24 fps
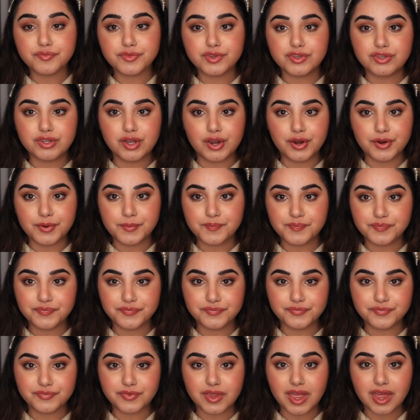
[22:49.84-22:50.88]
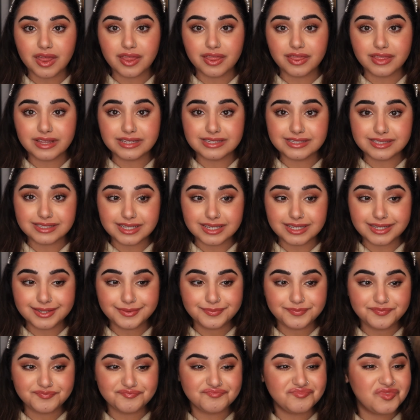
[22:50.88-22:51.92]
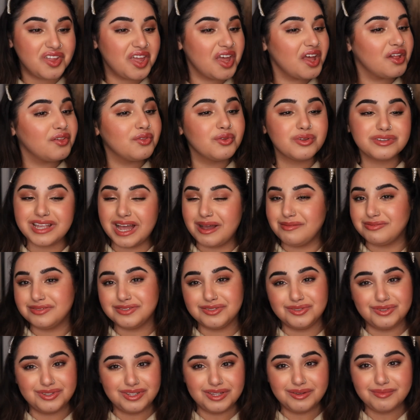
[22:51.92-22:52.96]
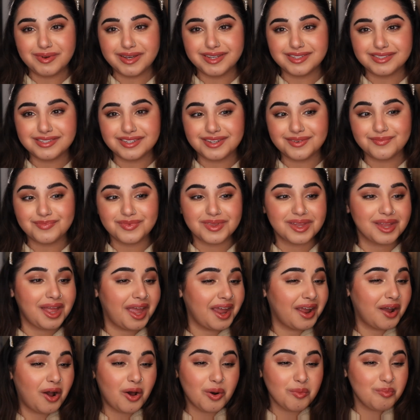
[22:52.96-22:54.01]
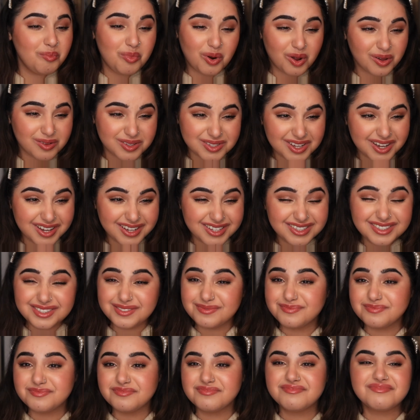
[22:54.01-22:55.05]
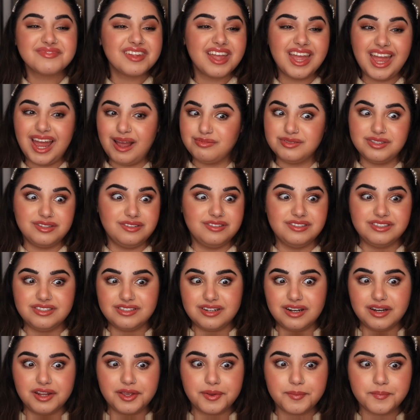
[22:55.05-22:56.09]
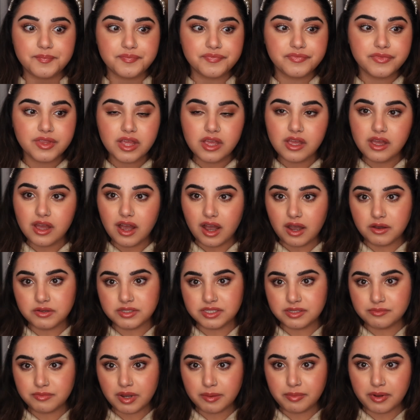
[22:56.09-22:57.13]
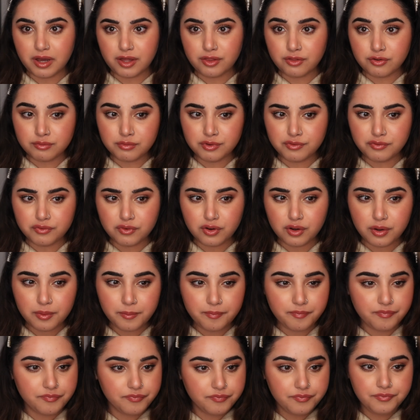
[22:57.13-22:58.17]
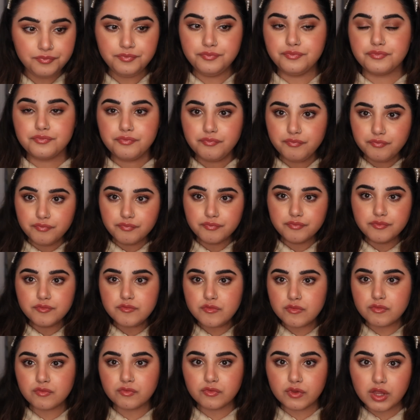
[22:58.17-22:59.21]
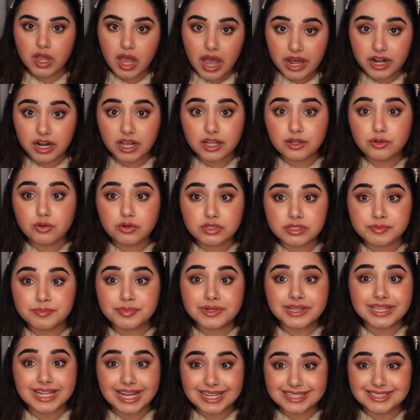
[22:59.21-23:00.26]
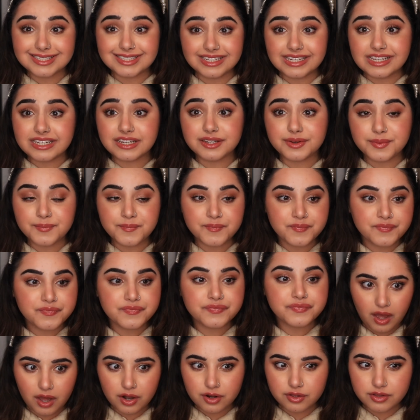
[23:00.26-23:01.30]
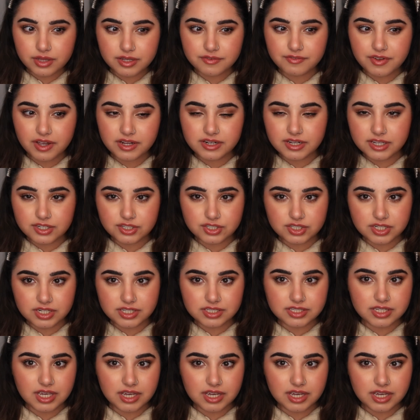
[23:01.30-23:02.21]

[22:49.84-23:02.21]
So, the skin looks absolutely amazing. Like, on both sides, absolutely stunning. I was in my bathroom before, and I looked plastic. I don't think foundation has